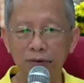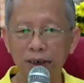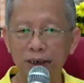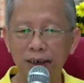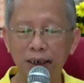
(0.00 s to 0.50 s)

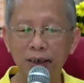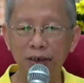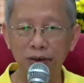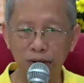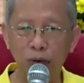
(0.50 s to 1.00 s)
training
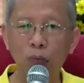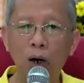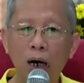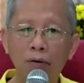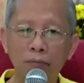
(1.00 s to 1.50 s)
until a
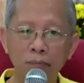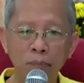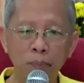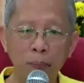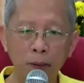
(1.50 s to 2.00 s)
while.
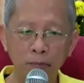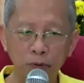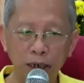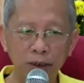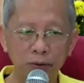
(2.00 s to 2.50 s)

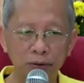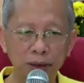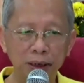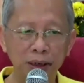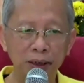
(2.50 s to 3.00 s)
Then
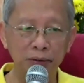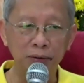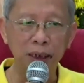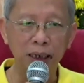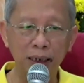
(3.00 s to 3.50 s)
only
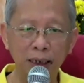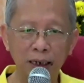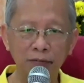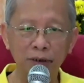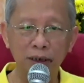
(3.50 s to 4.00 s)
you can
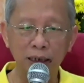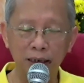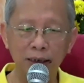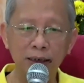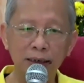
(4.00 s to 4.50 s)
have the
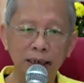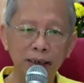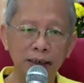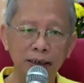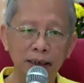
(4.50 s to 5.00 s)

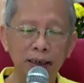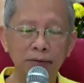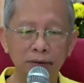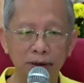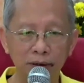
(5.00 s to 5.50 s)
understanding. Then
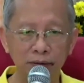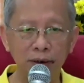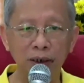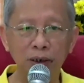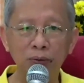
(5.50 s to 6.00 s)
only you
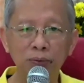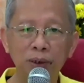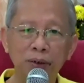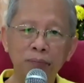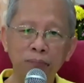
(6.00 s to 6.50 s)
can do
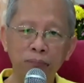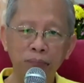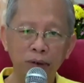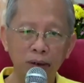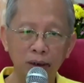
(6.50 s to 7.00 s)
it.
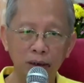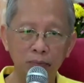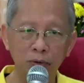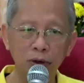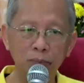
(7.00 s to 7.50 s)

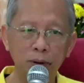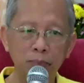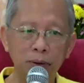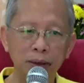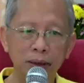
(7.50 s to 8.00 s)
Most
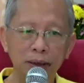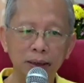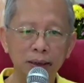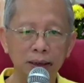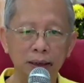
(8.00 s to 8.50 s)
people
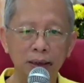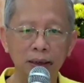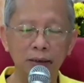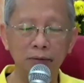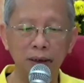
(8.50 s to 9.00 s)

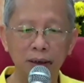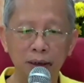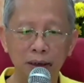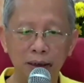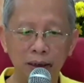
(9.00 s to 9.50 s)
initially, when
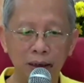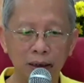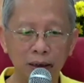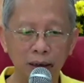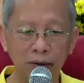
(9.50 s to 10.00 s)
they
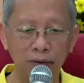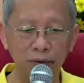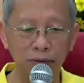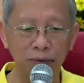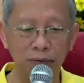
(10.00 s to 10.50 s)
learn how
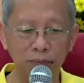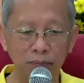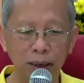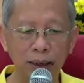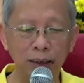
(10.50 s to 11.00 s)
to
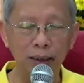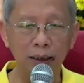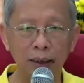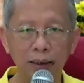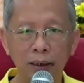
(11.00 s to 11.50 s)

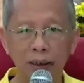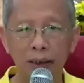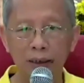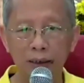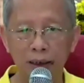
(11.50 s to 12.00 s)
meditate,
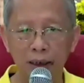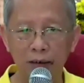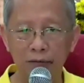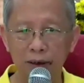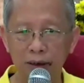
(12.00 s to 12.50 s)
they
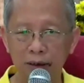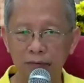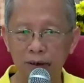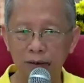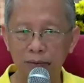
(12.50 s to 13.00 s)
haven't
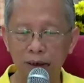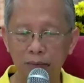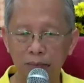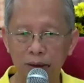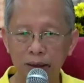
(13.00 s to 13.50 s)
developed the
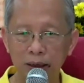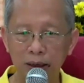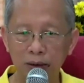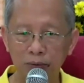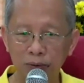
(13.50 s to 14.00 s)

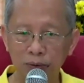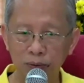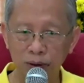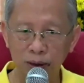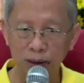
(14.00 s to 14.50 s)
ability
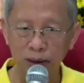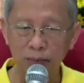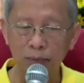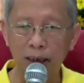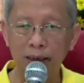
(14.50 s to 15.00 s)
to
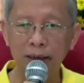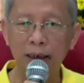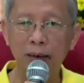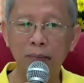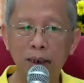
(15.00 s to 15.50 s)
stabilize
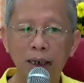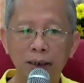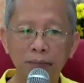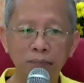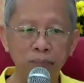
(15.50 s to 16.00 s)
their
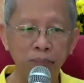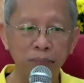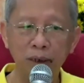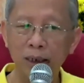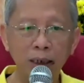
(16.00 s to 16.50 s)
mind.
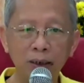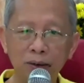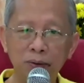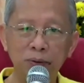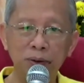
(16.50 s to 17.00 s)
They
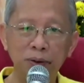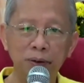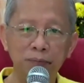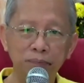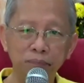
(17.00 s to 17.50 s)
cannot do it.
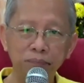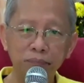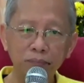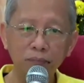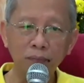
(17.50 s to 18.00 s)

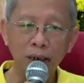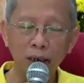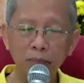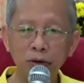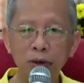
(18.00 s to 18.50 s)

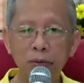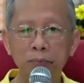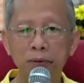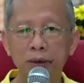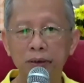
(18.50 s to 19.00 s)
And most
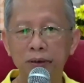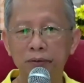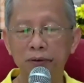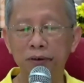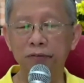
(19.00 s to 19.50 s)
people got
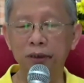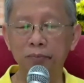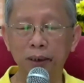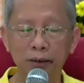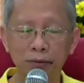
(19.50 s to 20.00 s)
to
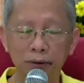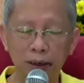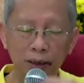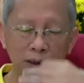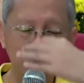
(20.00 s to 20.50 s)
revert back to
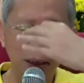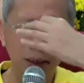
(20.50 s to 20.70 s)
the